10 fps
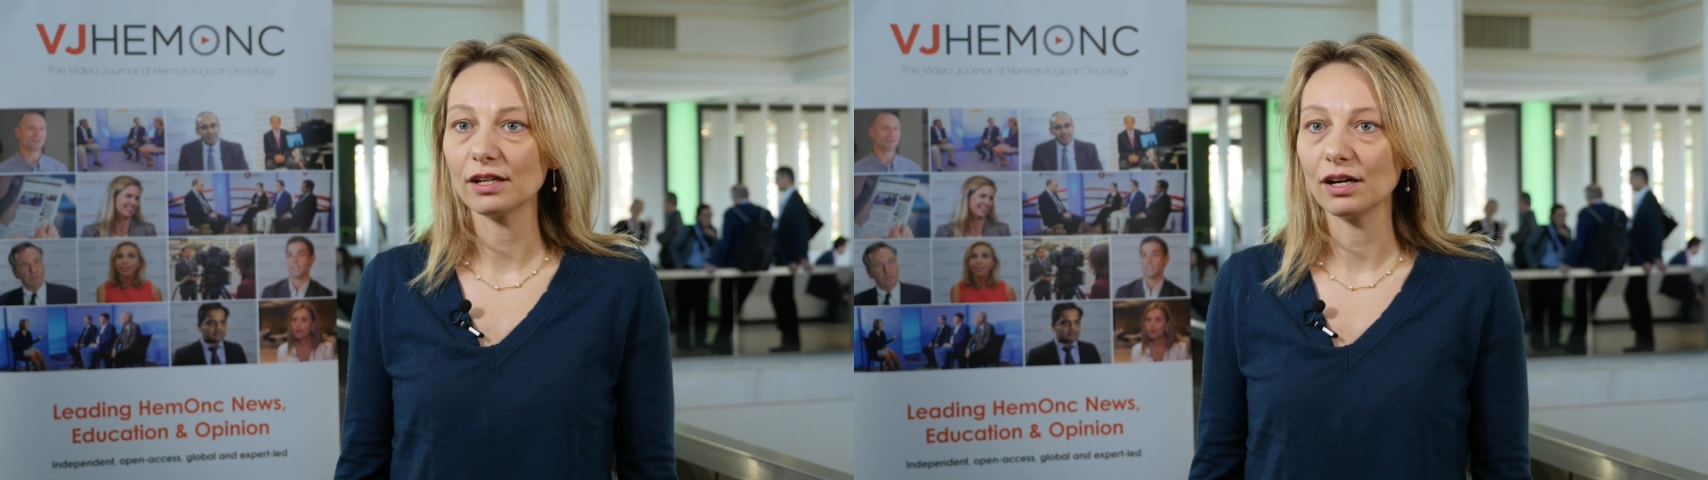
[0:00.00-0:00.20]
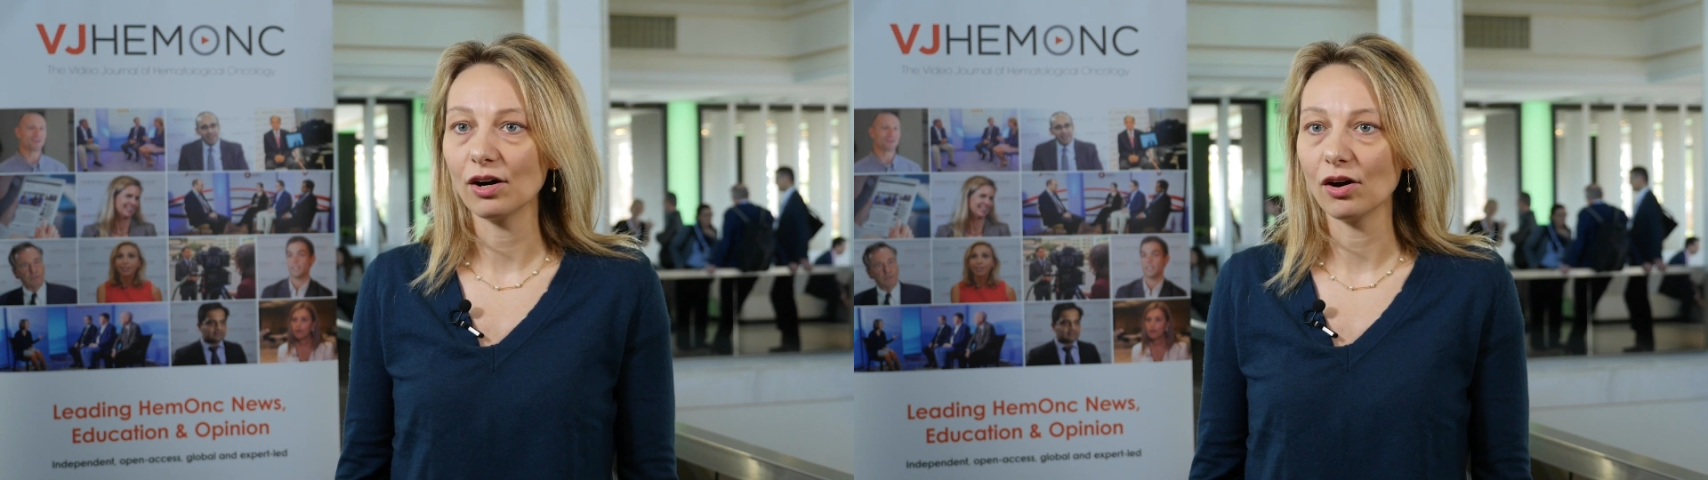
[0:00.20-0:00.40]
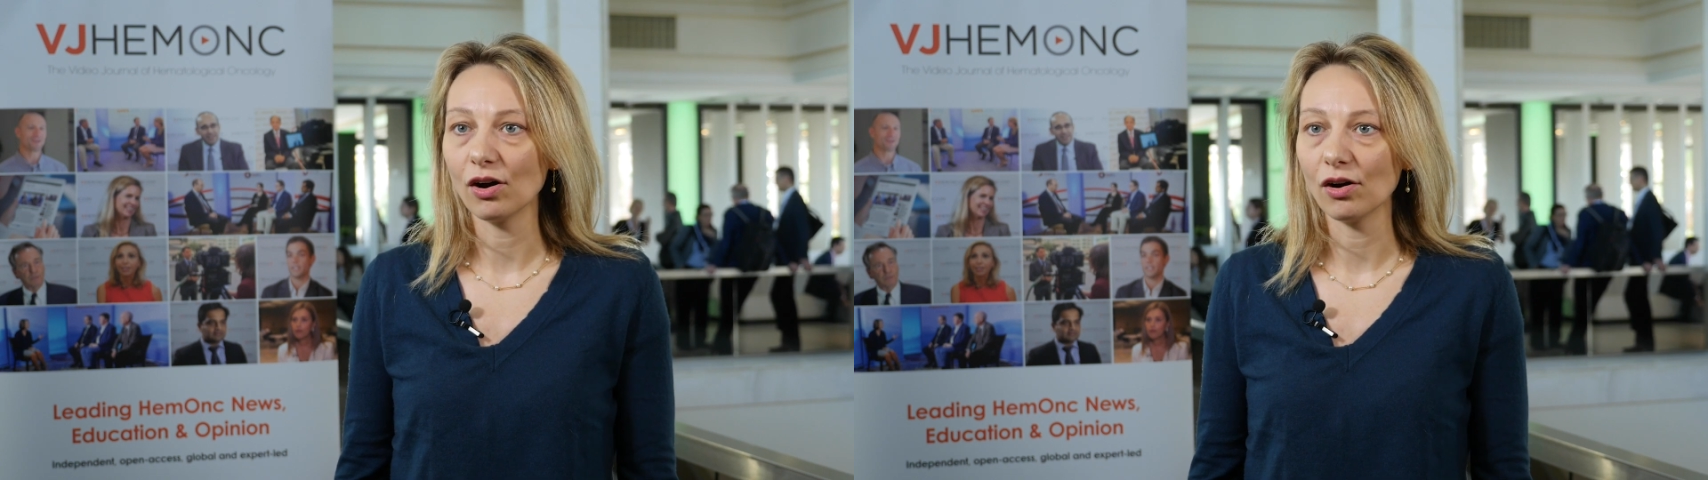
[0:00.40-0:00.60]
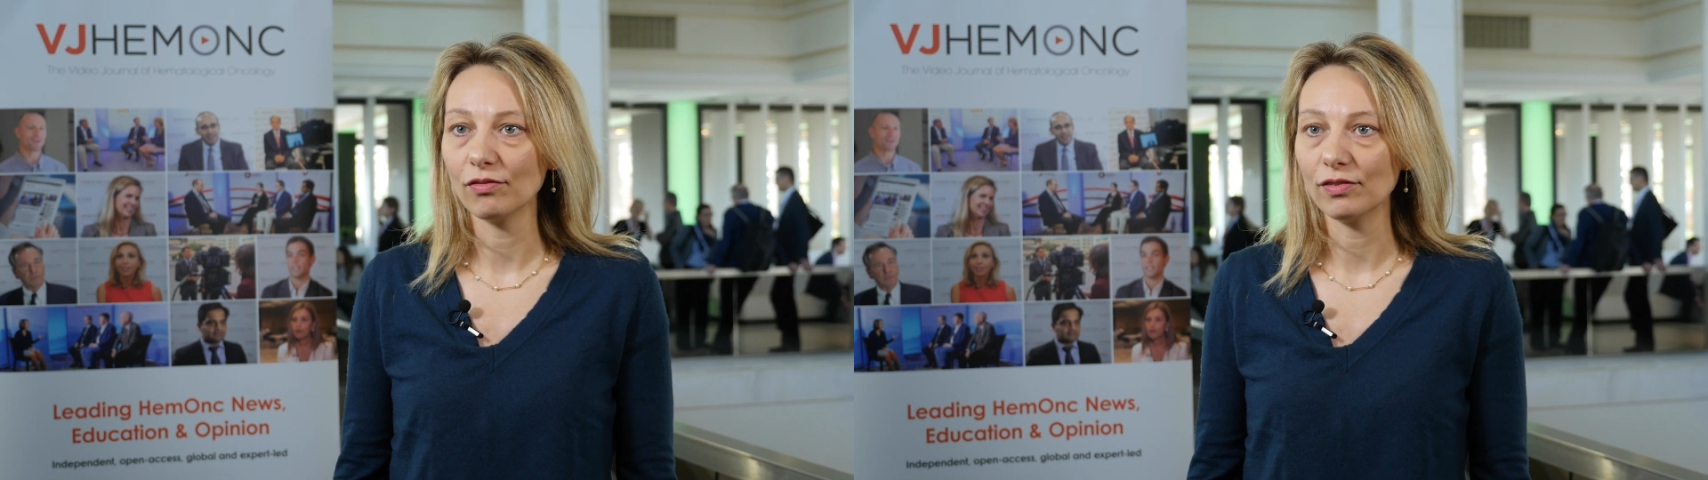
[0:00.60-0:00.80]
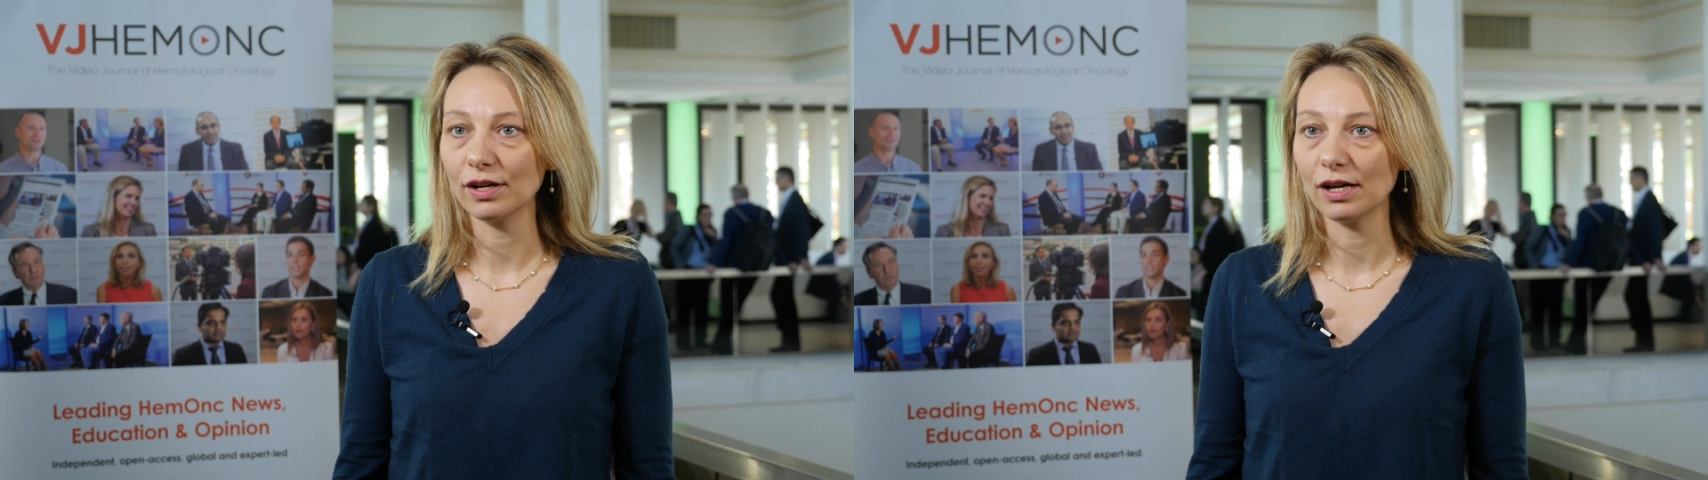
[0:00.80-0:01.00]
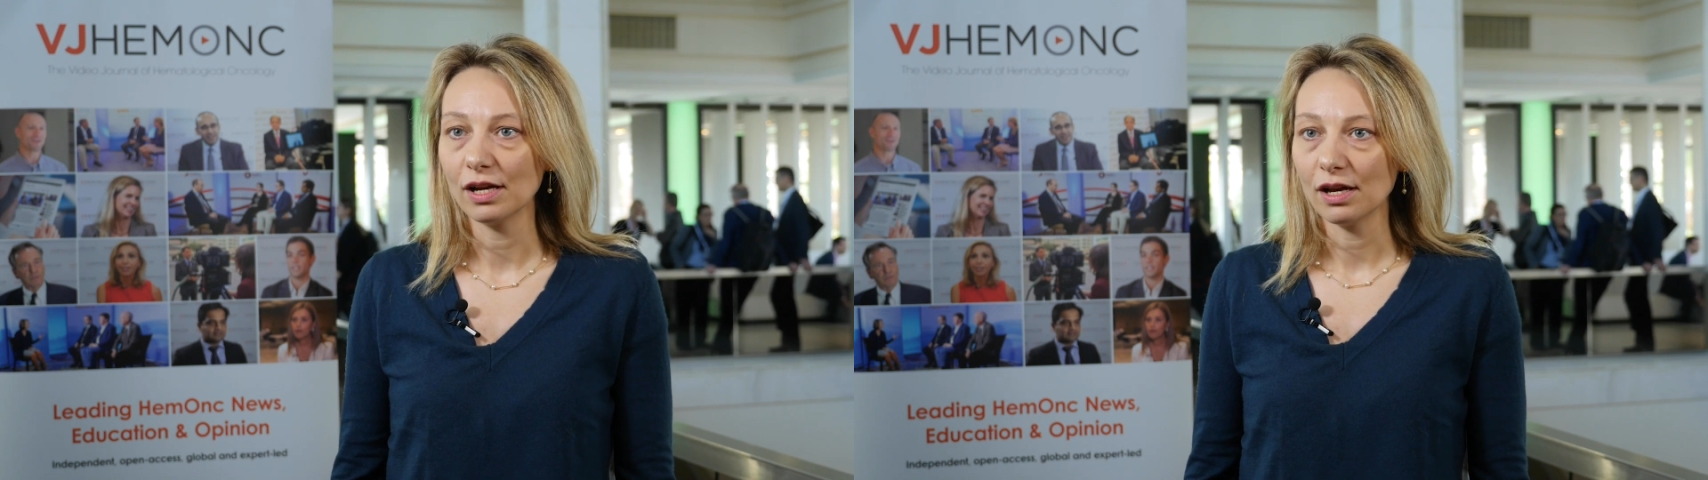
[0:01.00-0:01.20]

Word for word: uh, of uh,